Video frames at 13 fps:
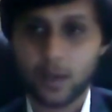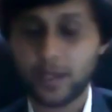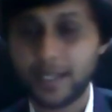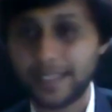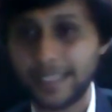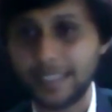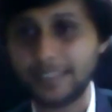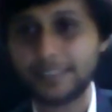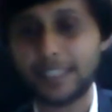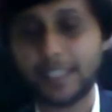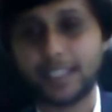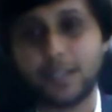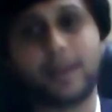in 10th
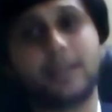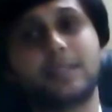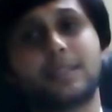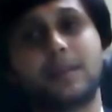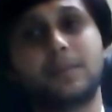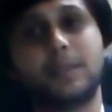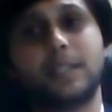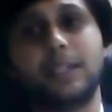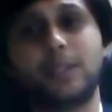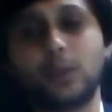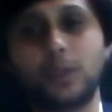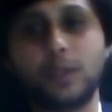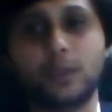standard, when somebody
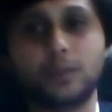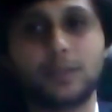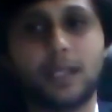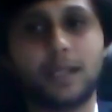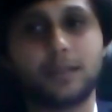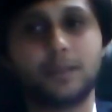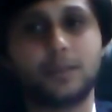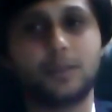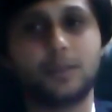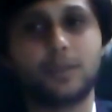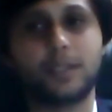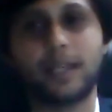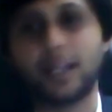told you that
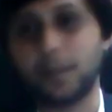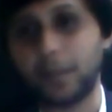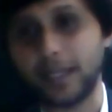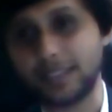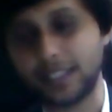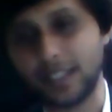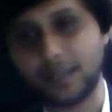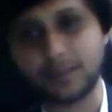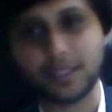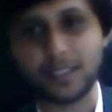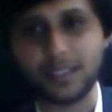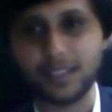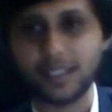you will get a bicycle
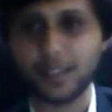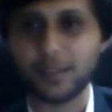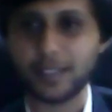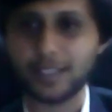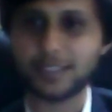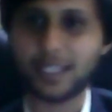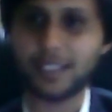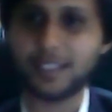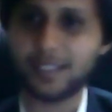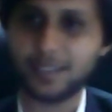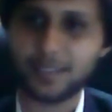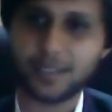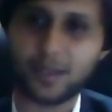after clearing your 10th
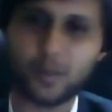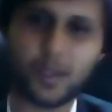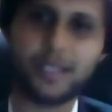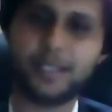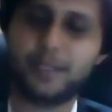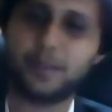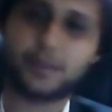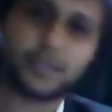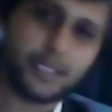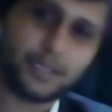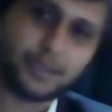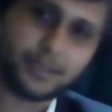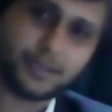standard, how hard did you
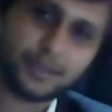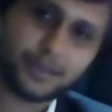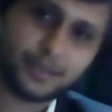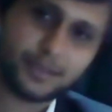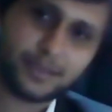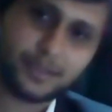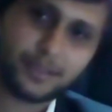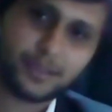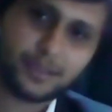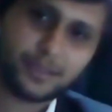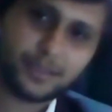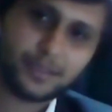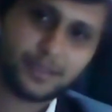study?
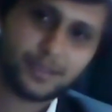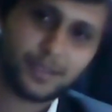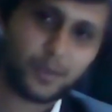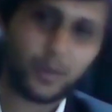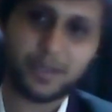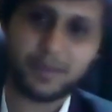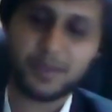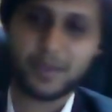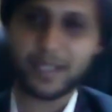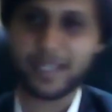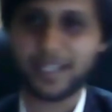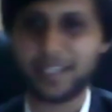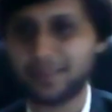Or whatever you are
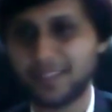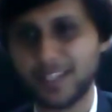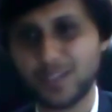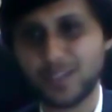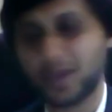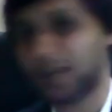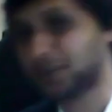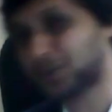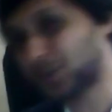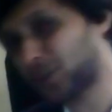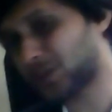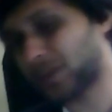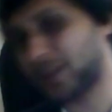getting. Nowadays, you get
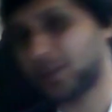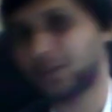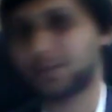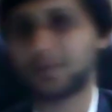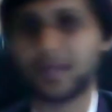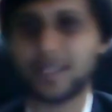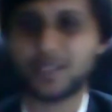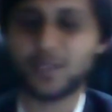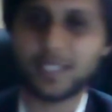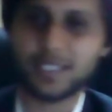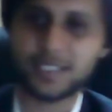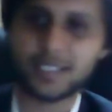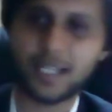phones when you pass your
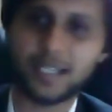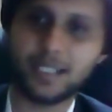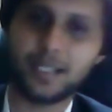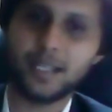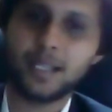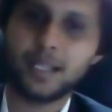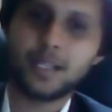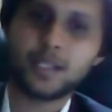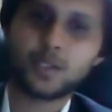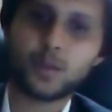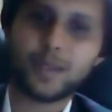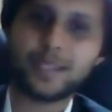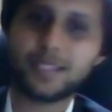10th standard.
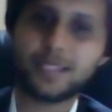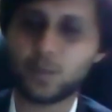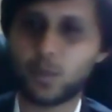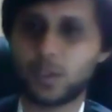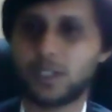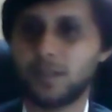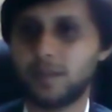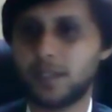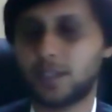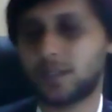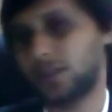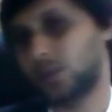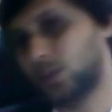So when there is
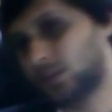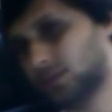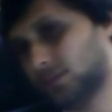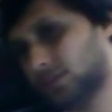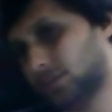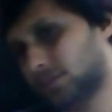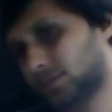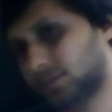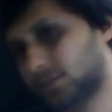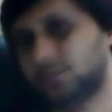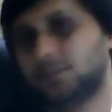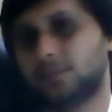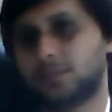motivation, you
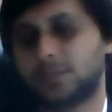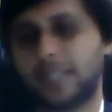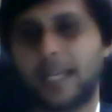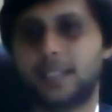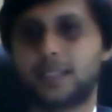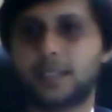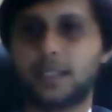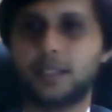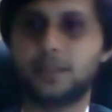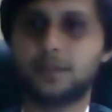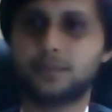can study.